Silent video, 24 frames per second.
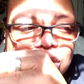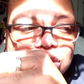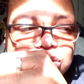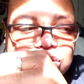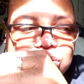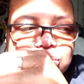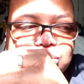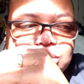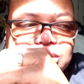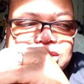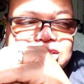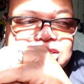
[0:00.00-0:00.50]

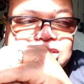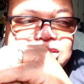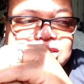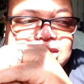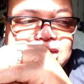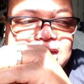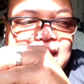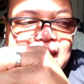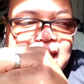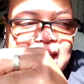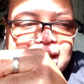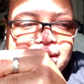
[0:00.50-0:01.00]
to
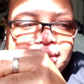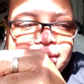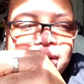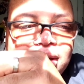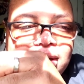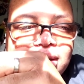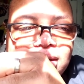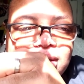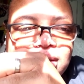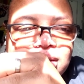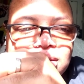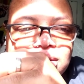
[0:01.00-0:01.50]
escape
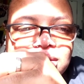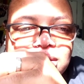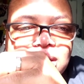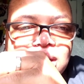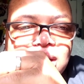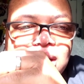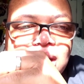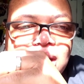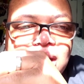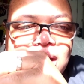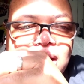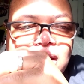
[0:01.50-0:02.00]

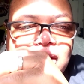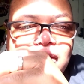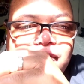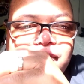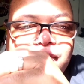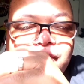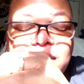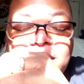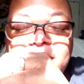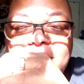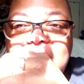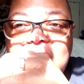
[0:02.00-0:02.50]

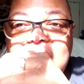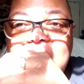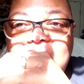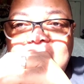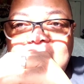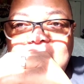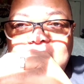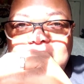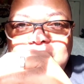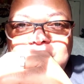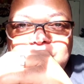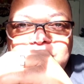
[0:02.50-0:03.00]
from
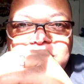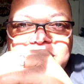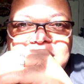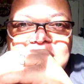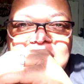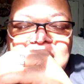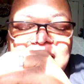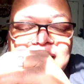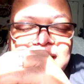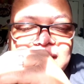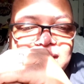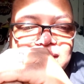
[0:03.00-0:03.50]
our own
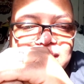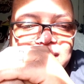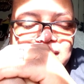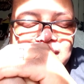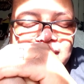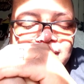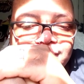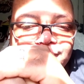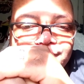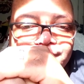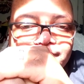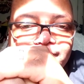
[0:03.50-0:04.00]
reality
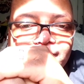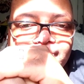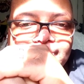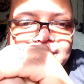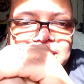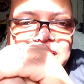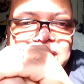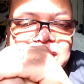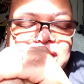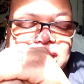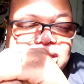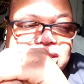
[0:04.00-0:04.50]

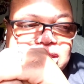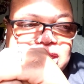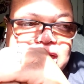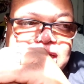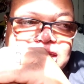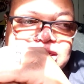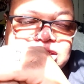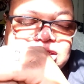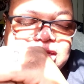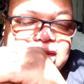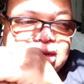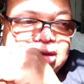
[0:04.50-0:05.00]
and the
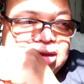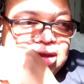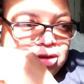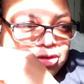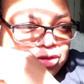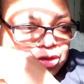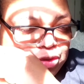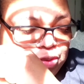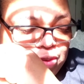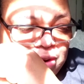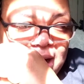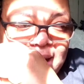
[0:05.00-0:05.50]
things that go
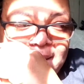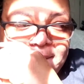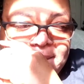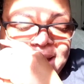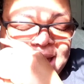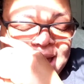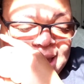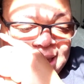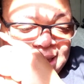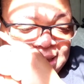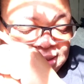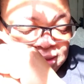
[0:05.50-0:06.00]
through our
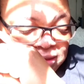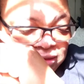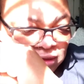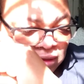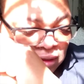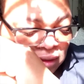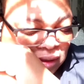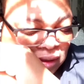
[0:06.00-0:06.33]
minds.